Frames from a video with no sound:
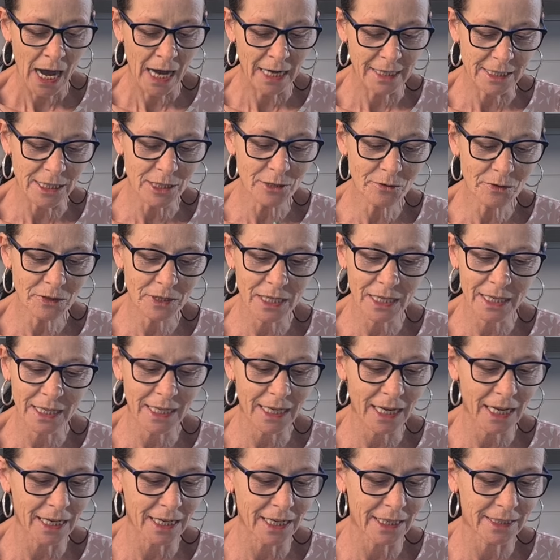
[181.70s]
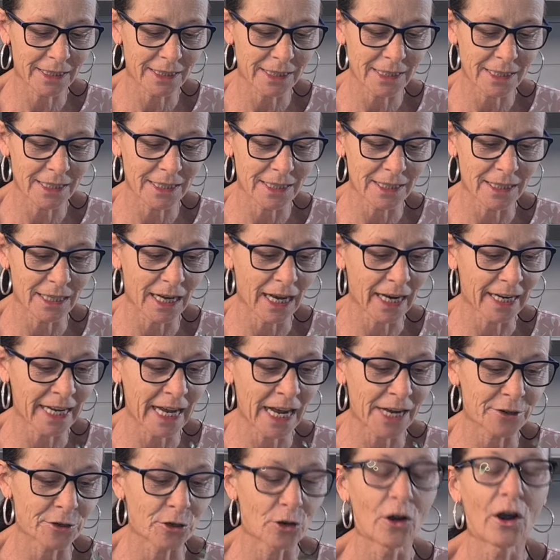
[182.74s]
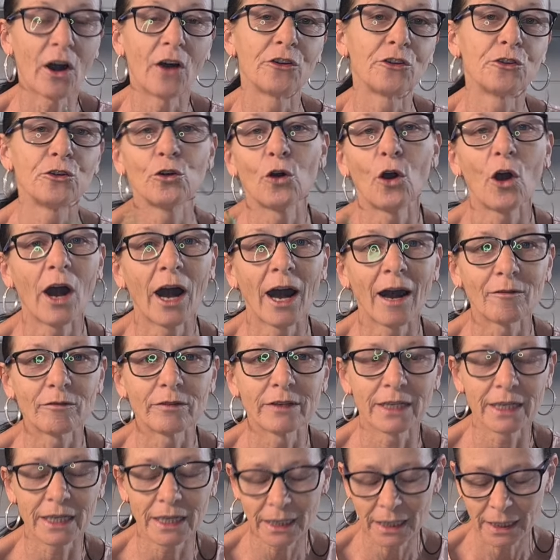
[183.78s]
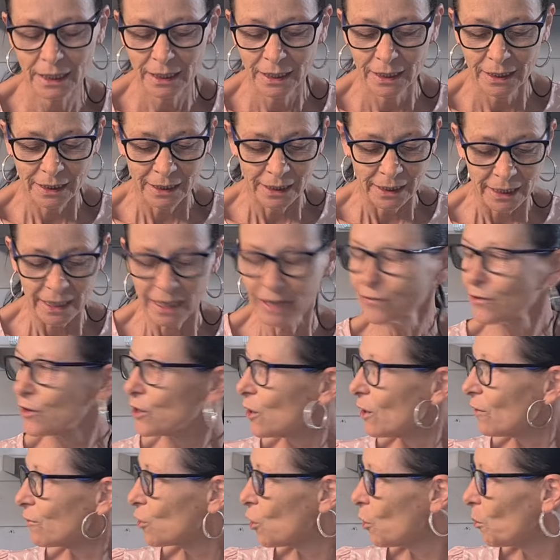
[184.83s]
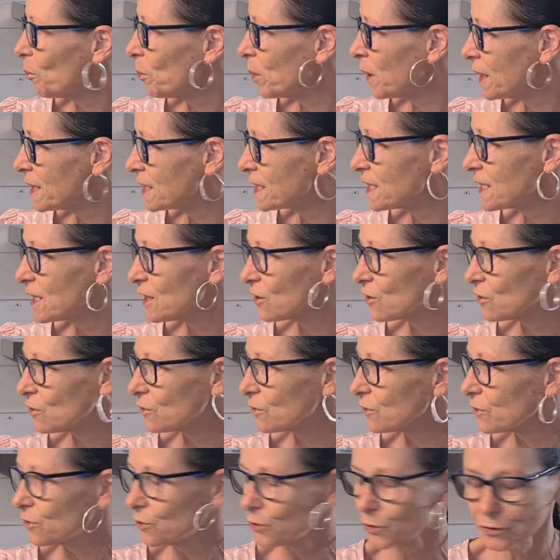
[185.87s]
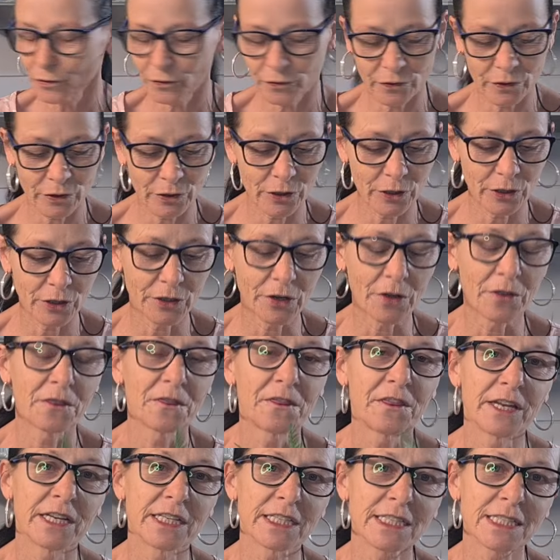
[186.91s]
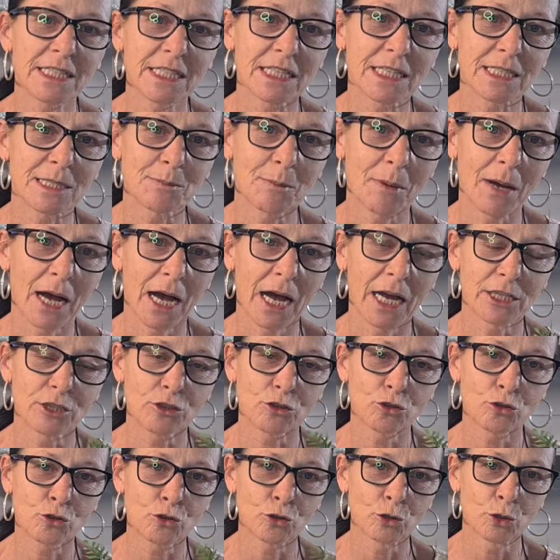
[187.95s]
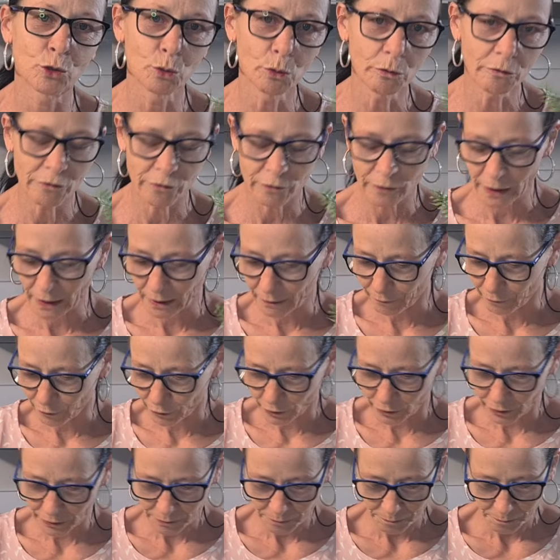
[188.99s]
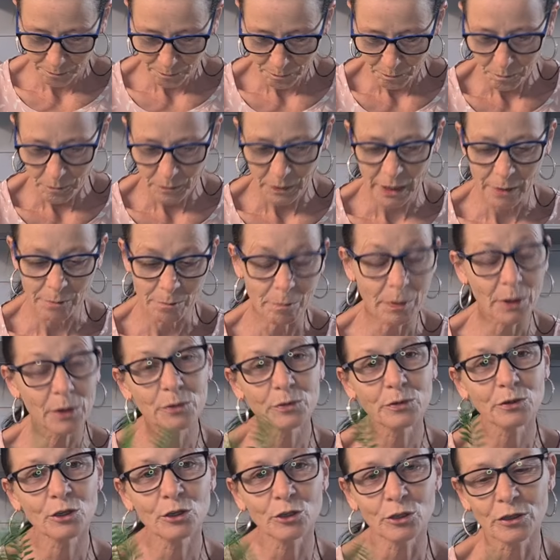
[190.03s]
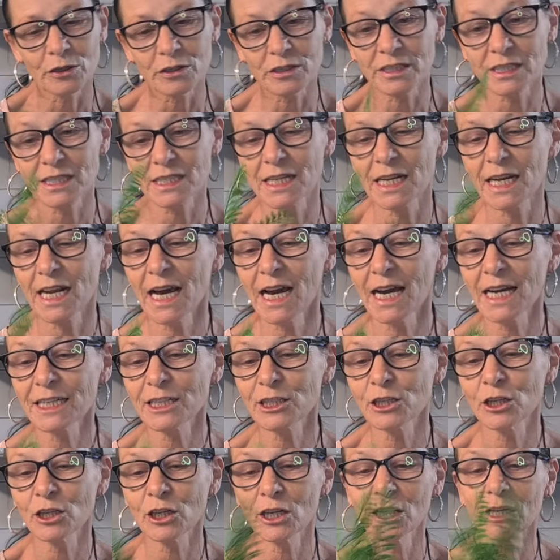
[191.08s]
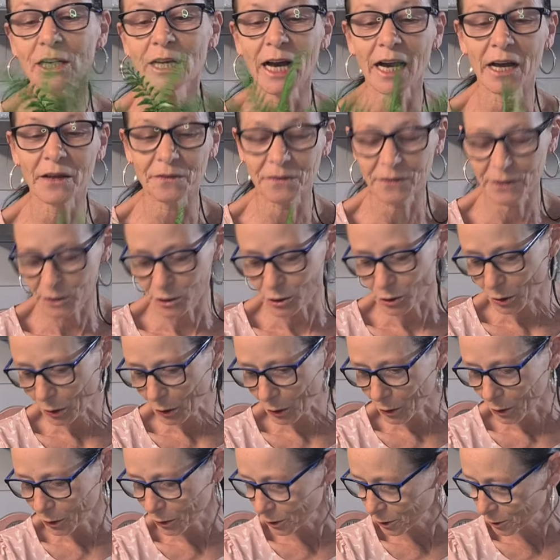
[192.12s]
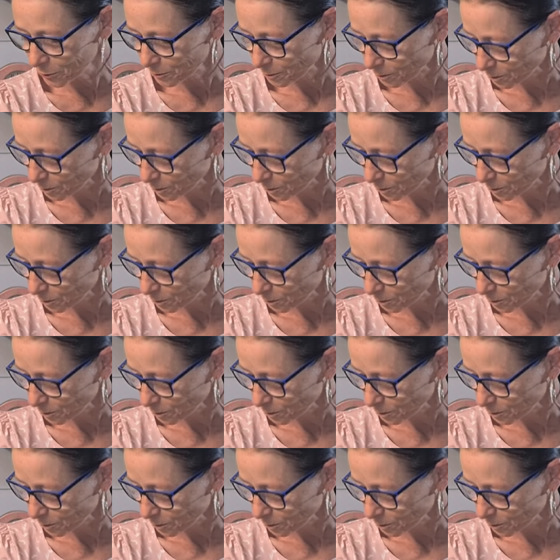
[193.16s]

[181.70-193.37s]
I don't think I cannot not have it, even though I've got plenty of other fern. This is my true favourite in both colours, the light colour and the dark.